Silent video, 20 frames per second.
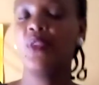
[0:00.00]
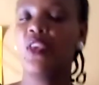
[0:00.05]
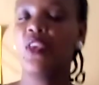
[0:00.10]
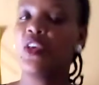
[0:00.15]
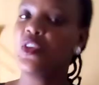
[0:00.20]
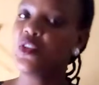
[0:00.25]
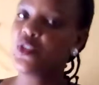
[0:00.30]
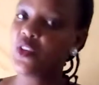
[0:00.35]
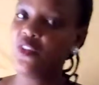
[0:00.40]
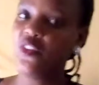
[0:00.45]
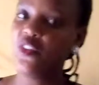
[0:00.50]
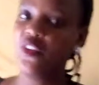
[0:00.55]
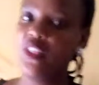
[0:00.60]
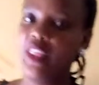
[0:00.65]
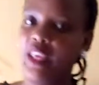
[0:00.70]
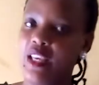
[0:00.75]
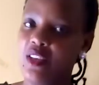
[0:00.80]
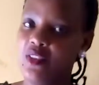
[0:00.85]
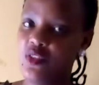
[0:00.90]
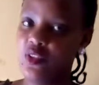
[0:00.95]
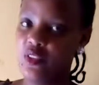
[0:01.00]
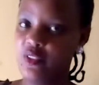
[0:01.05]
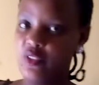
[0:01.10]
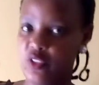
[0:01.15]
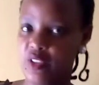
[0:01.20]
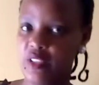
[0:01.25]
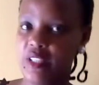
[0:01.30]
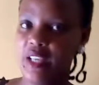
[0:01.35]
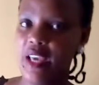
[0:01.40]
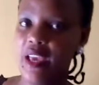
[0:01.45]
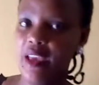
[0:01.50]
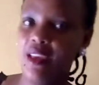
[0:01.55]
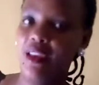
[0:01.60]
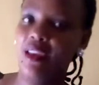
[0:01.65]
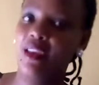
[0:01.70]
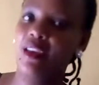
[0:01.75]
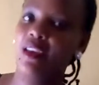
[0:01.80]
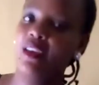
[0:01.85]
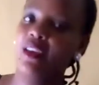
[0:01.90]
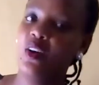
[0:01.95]
So for the case of today,
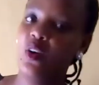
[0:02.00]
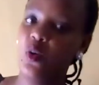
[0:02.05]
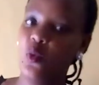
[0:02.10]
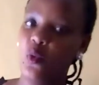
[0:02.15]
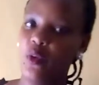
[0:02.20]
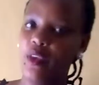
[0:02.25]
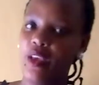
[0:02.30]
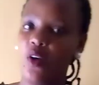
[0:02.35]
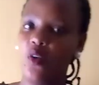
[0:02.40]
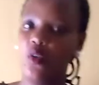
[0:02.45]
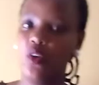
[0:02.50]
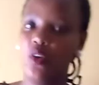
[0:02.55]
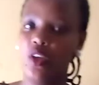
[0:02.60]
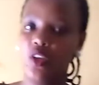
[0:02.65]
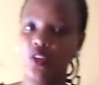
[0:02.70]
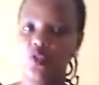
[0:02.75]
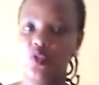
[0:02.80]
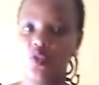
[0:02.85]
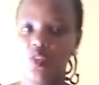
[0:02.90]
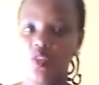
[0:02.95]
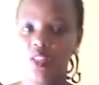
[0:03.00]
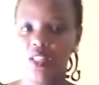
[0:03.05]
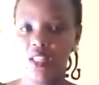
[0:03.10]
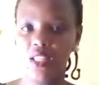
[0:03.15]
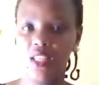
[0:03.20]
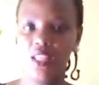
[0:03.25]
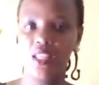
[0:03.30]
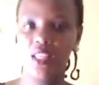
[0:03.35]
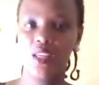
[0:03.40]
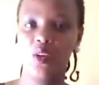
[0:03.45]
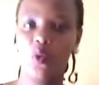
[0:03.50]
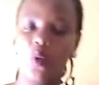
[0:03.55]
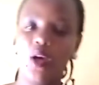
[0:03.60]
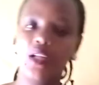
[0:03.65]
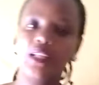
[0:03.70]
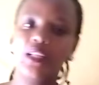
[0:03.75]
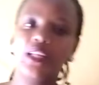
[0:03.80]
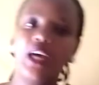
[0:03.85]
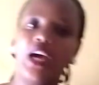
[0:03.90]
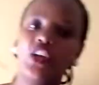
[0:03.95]
we are going to see what
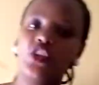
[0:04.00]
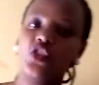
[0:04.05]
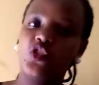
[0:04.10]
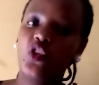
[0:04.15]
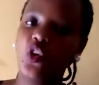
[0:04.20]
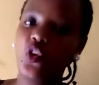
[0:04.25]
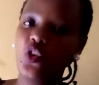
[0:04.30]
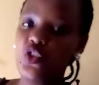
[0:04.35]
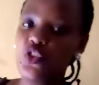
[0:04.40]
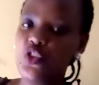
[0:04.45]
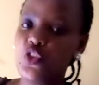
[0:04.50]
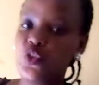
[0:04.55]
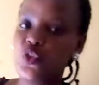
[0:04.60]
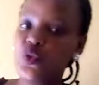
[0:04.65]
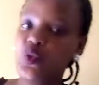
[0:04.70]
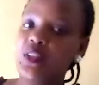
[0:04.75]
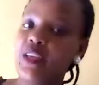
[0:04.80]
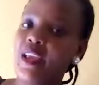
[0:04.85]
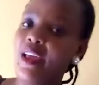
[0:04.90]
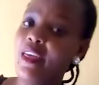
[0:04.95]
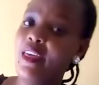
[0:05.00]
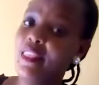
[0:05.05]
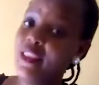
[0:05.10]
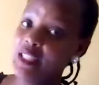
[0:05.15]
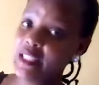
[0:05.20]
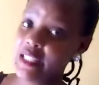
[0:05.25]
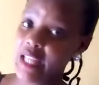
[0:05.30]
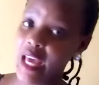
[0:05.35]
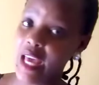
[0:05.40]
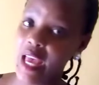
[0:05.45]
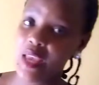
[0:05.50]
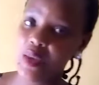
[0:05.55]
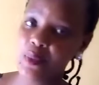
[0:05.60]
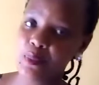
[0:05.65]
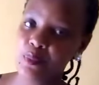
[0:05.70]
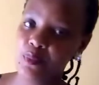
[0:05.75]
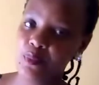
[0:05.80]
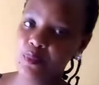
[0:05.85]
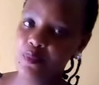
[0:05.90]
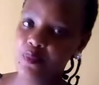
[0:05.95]
I taught you the other
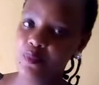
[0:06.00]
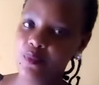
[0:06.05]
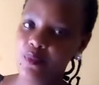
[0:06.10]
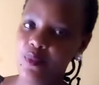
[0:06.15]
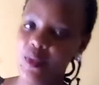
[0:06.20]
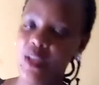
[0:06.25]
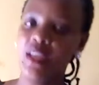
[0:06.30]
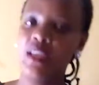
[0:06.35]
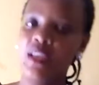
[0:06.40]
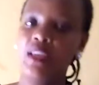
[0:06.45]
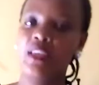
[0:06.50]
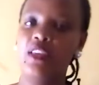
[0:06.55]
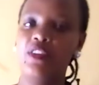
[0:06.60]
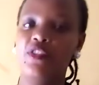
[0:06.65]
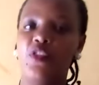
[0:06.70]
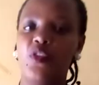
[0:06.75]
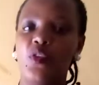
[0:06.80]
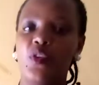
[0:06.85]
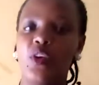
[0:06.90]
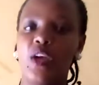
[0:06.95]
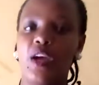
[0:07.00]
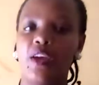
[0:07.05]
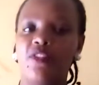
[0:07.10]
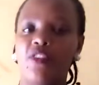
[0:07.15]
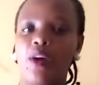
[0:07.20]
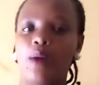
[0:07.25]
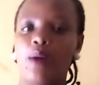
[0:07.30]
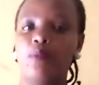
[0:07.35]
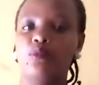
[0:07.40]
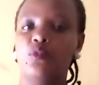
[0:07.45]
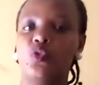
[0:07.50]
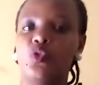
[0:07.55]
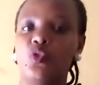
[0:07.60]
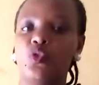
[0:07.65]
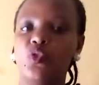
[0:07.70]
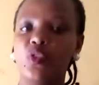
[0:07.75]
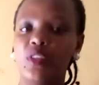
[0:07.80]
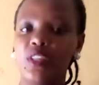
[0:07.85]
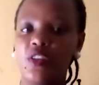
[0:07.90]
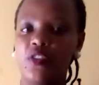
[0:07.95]
time. If I'm to do
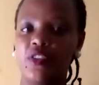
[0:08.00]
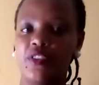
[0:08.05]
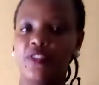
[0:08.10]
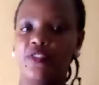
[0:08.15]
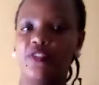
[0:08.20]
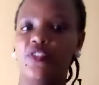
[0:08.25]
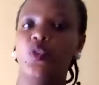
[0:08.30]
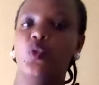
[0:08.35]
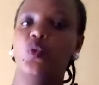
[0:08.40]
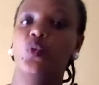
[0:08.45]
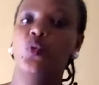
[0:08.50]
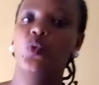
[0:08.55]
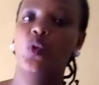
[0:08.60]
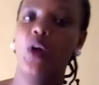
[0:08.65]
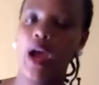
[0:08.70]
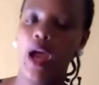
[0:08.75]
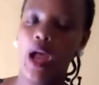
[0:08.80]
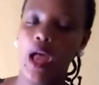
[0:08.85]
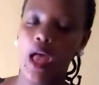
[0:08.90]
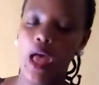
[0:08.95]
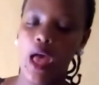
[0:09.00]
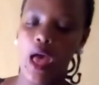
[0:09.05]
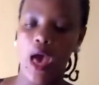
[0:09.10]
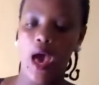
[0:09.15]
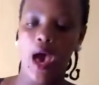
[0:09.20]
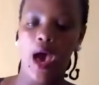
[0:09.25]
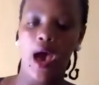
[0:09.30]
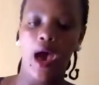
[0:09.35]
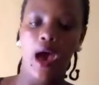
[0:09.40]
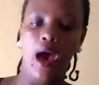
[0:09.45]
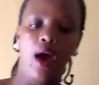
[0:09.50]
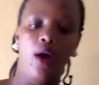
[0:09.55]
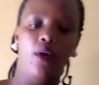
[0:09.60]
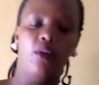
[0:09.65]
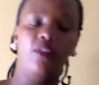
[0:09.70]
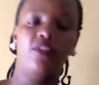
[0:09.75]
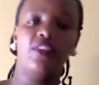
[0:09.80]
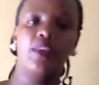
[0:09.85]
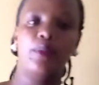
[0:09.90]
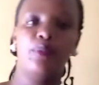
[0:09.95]
the review of
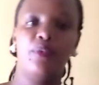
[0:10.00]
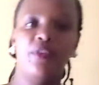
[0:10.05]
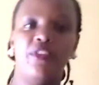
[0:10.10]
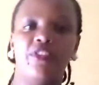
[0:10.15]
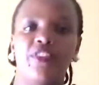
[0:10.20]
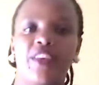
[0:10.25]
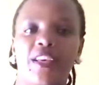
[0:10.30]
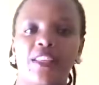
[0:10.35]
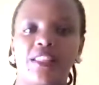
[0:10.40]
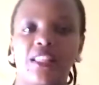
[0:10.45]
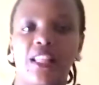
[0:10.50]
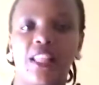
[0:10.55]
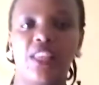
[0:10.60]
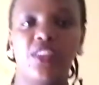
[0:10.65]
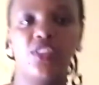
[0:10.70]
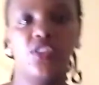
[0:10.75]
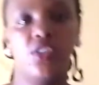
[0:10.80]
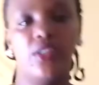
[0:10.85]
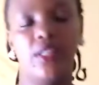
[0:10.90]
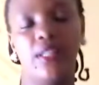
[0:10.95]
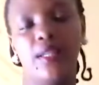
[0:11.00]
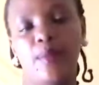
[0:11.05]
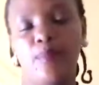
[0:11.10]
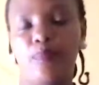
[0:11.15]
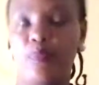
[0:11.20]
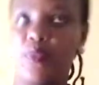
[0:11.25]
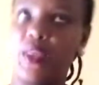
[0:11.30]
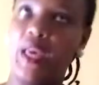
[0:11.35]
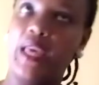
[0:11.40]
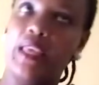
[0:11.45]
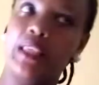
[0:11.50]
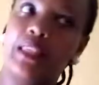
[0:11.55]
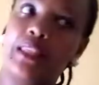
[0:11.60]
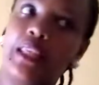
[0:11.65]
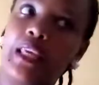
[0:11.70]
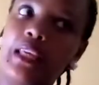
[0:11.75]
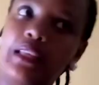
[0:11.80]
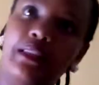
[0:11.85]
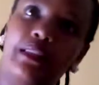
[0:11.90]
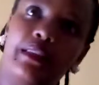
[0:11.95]
the previous lesson, I
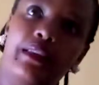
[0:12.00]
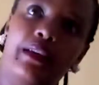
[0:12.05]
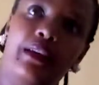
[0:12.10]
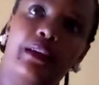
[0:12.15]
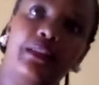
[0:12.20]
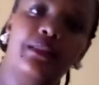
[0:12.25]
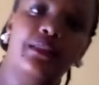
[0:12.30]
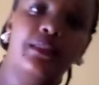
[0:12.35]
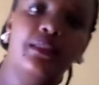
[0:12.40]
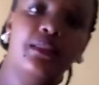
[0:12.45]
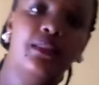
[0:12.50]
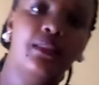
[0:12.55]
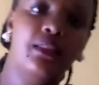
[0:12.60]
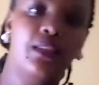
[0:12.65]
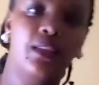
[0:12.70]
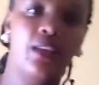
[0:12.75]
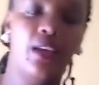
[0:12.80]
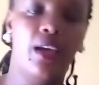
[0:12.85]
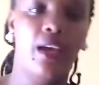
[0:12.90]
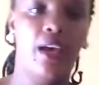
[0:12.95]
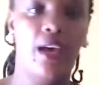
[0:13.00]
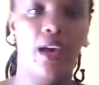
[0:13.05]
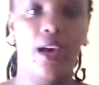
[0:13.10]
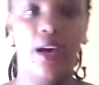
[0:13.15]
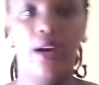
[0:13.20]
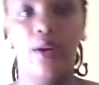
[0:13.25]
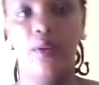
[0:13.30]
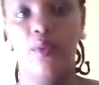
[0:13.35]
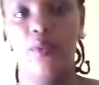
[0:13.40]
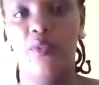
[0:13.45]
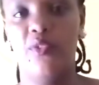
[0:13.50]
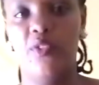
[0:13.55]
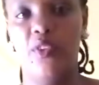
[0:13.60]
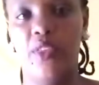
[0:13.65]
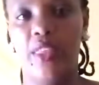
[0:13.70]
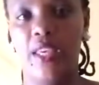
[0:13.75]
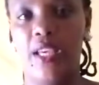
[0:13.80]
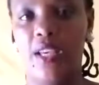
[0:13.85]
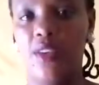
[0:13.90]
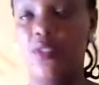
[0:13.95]
said that for the
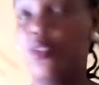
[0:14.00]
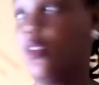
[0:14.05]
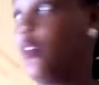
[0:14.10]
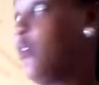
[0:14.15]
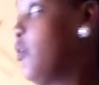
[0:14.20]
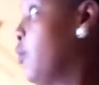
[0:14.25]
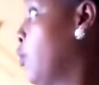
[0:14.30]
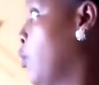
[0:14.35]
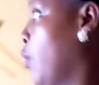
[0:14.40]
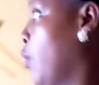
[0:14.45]
case of